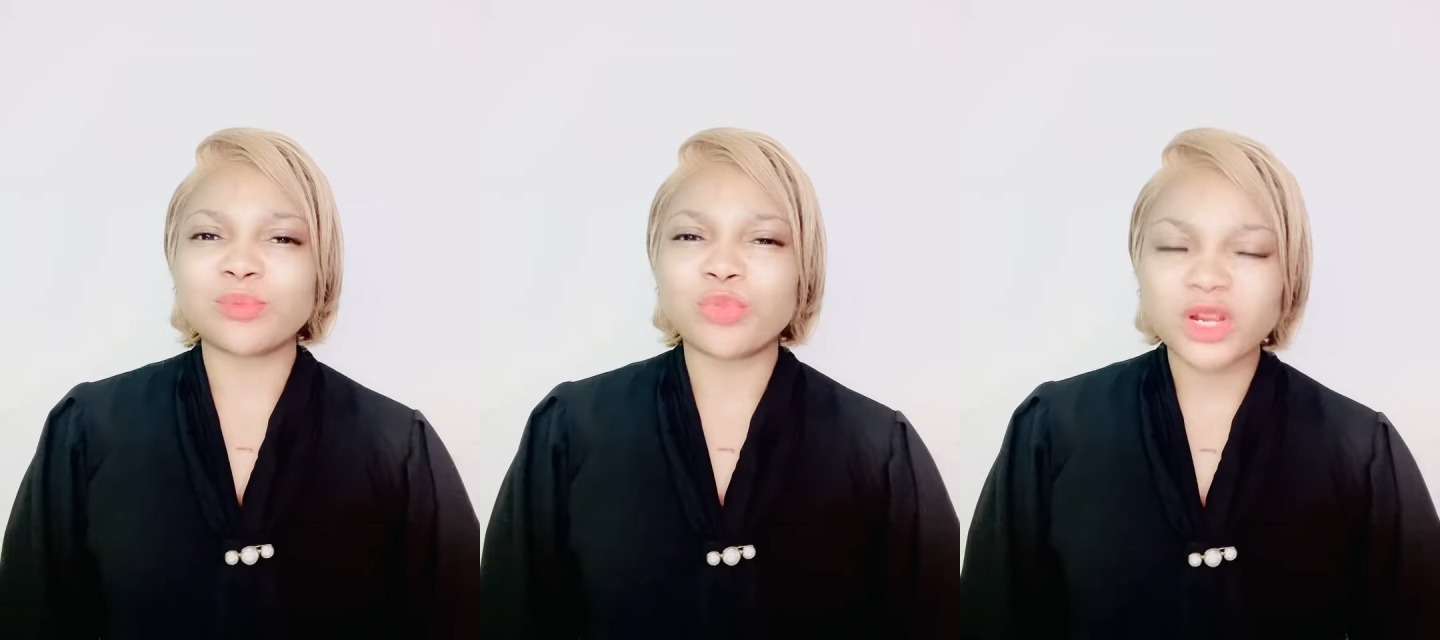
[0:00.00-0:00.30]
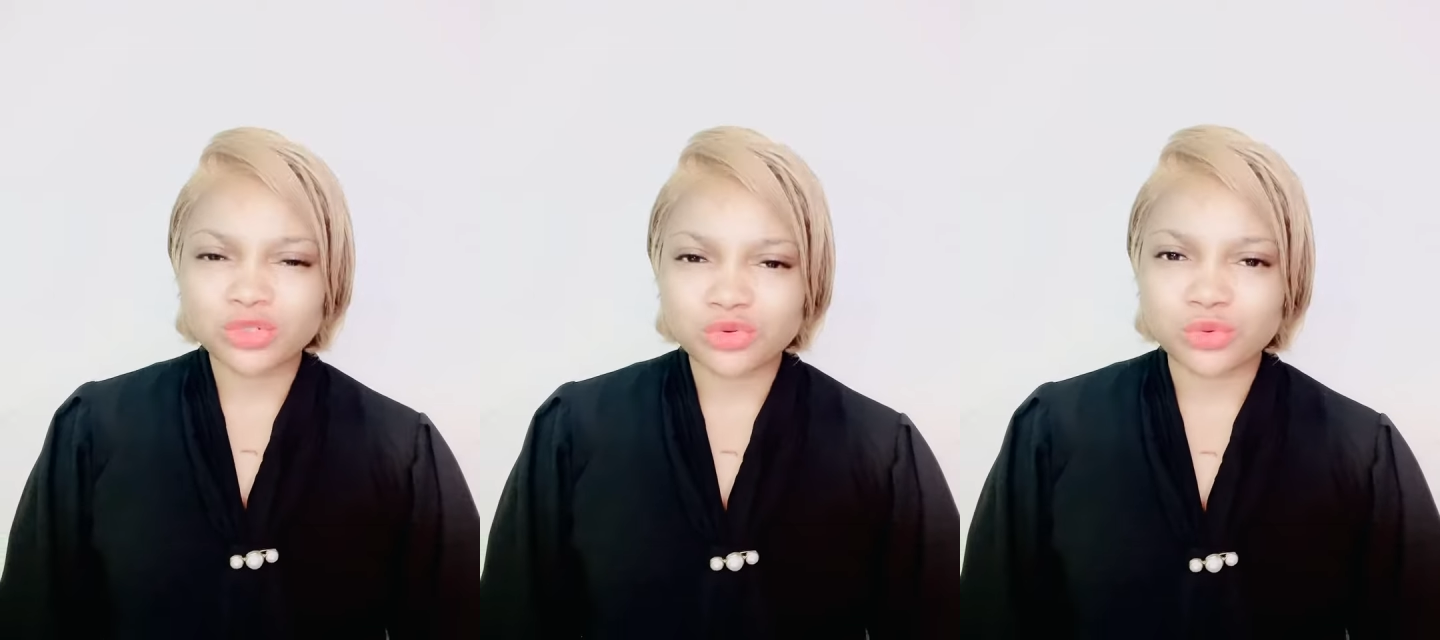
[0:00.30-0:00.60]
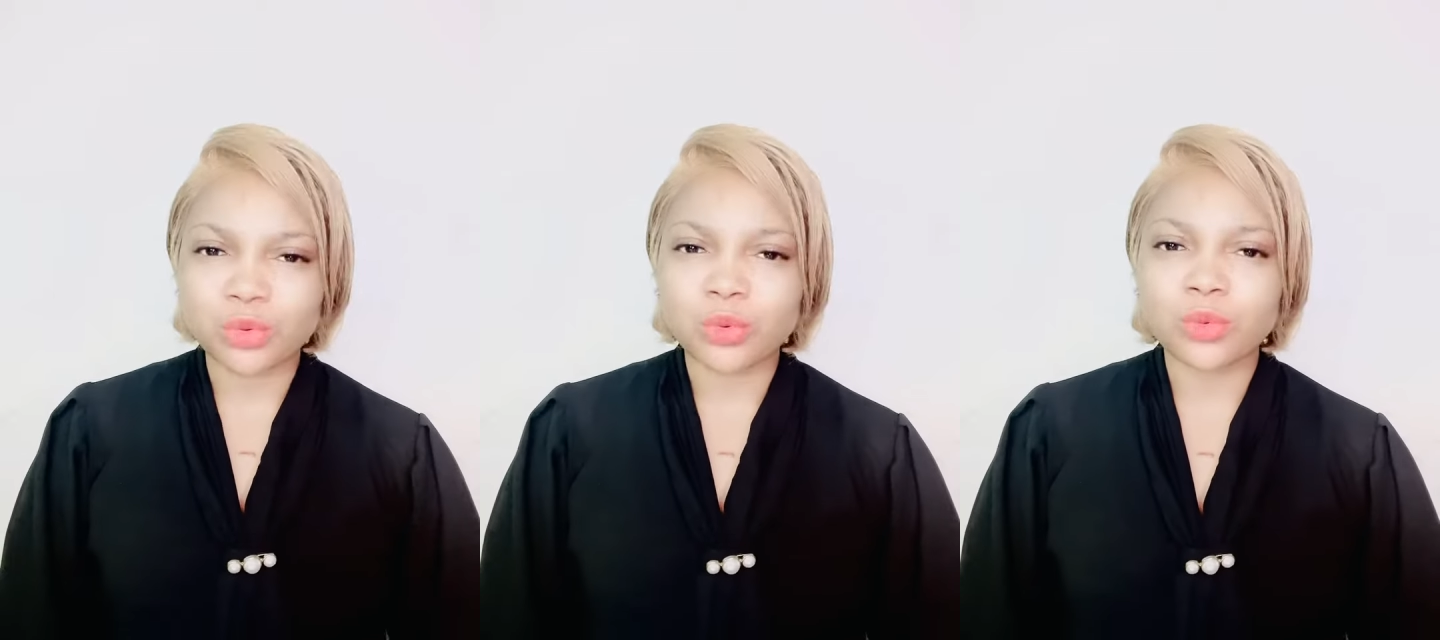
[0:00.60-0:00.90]

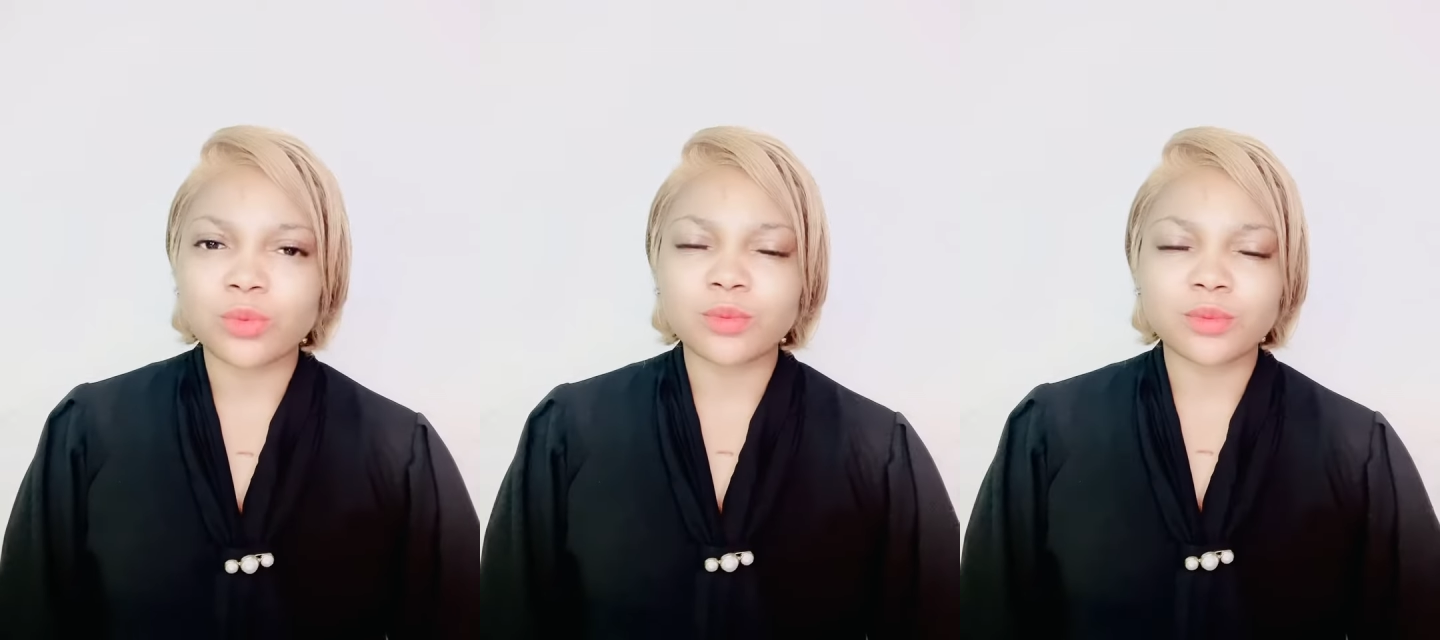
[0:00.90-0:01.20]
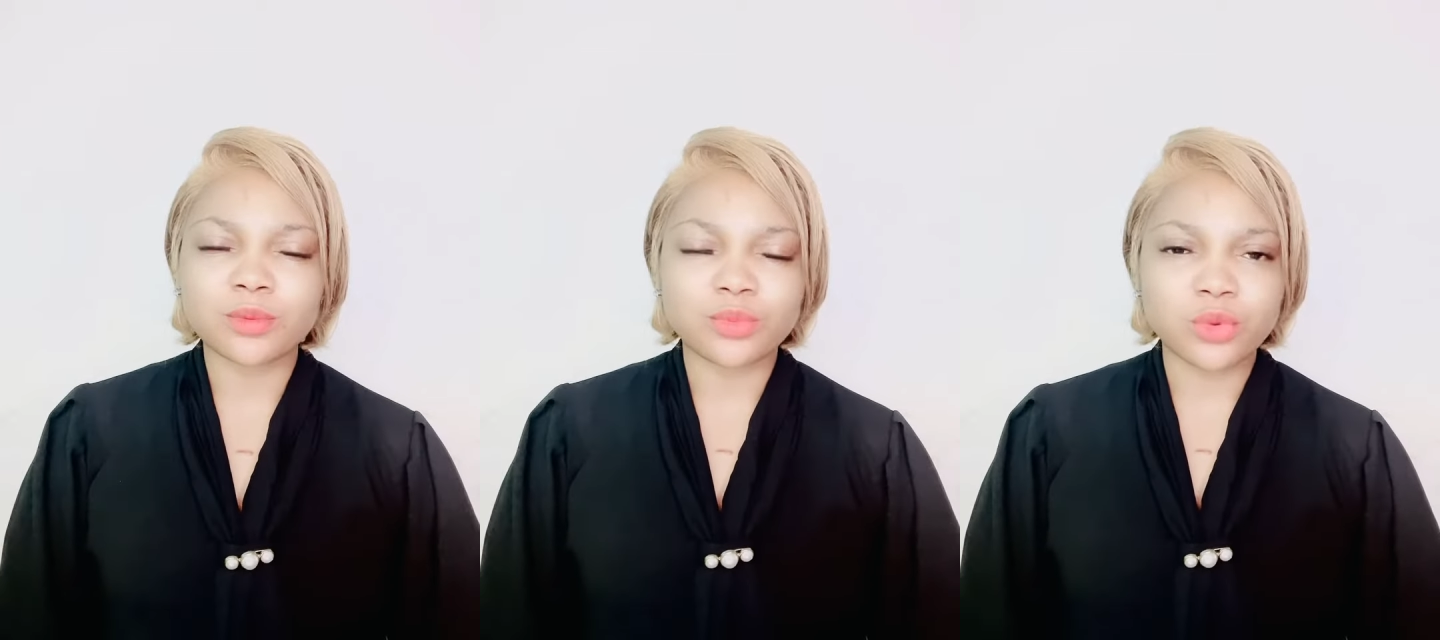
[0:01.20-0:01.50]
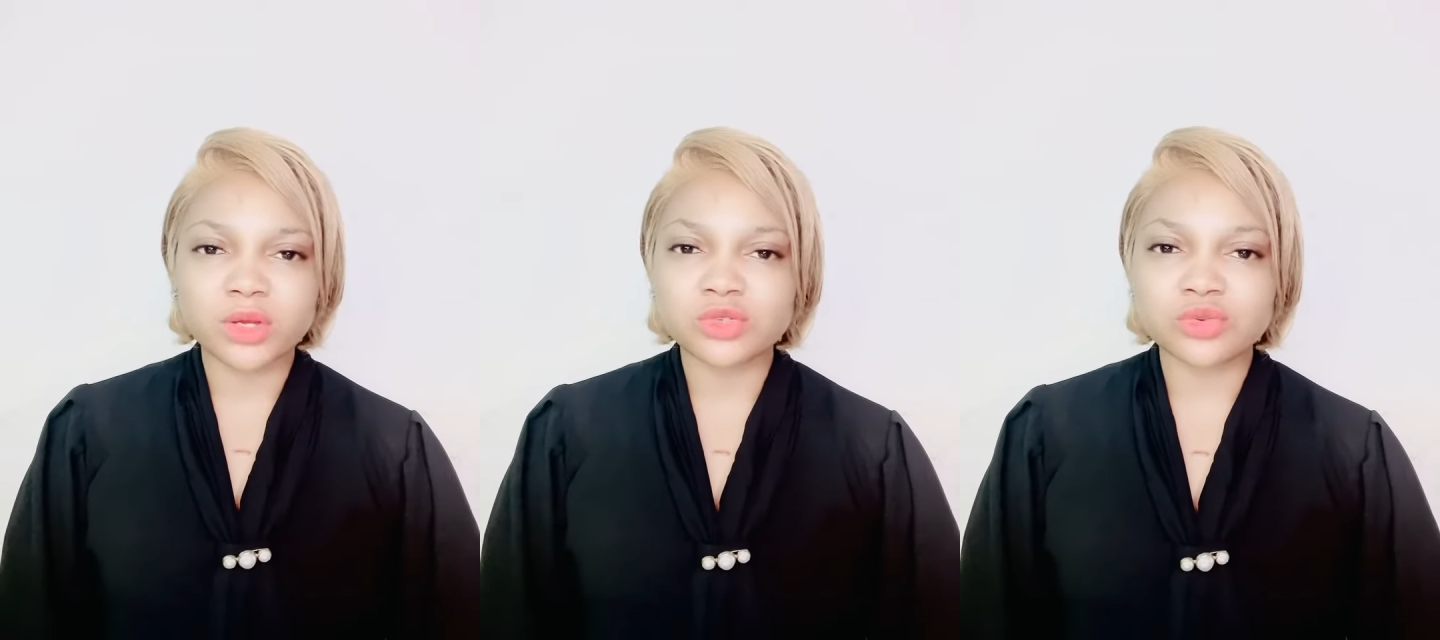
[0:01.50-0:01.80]
breakthrough,
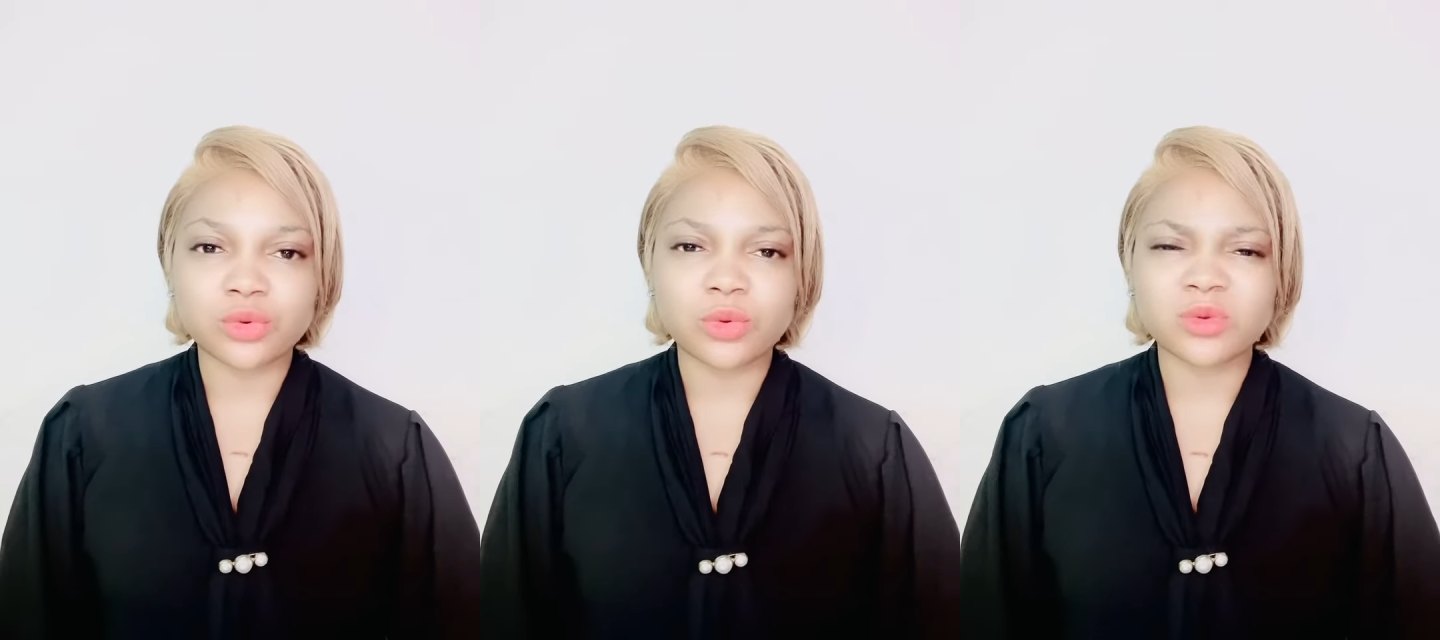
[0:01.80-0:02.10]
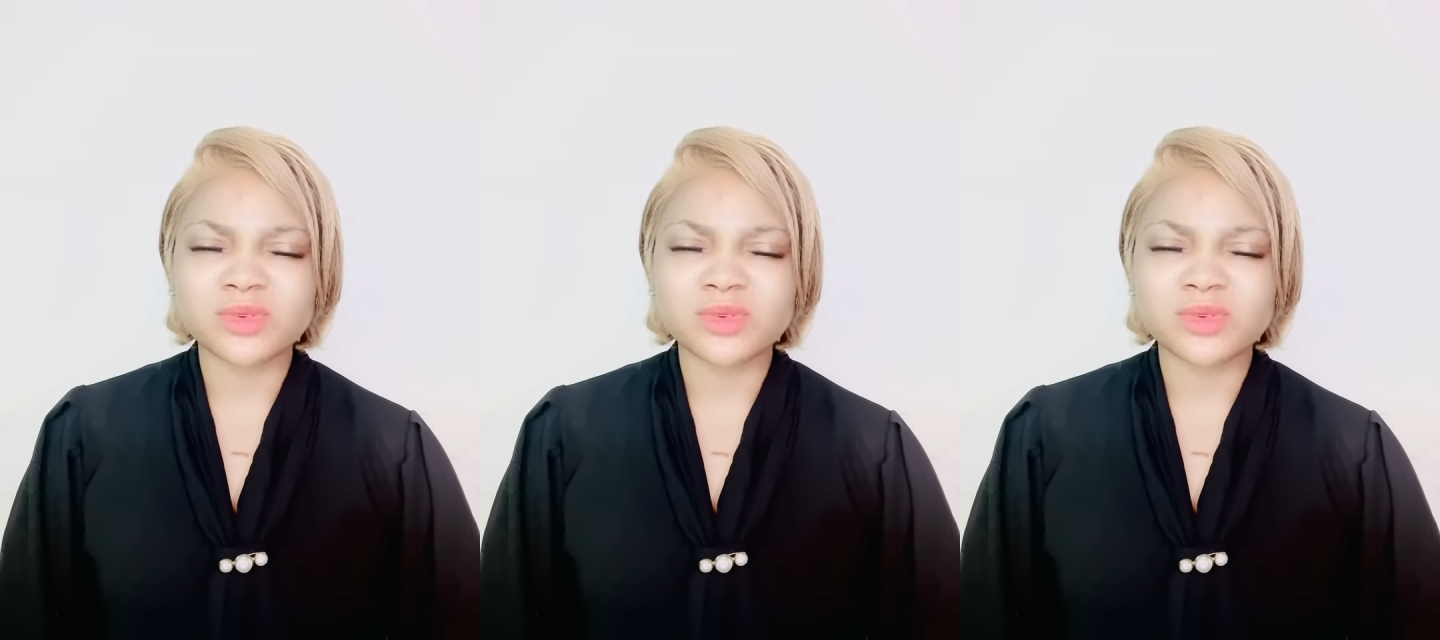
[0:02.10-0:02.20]
breakthrough.